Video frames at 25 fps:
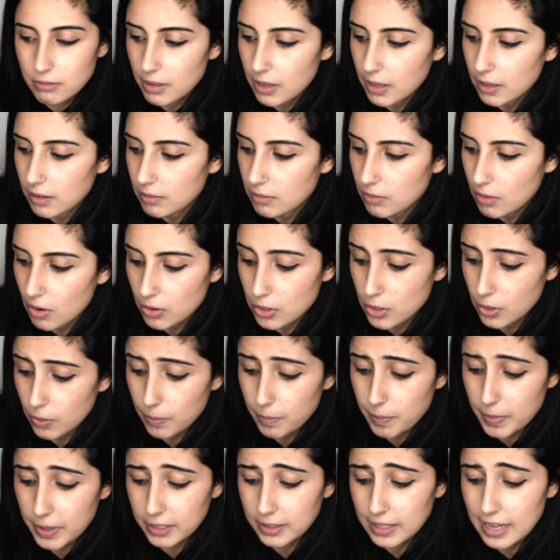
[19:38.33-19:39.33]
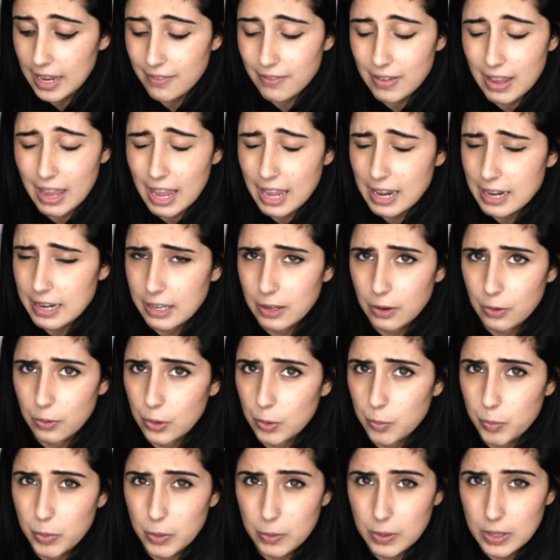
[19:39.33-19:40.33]
They barely have any
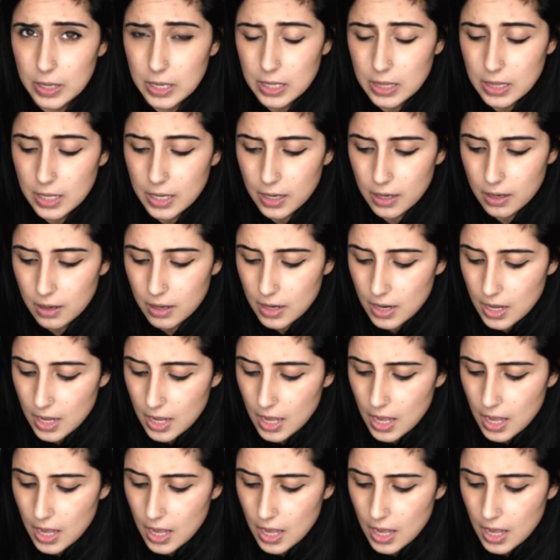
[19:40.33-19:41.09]
Huda Beauty in there.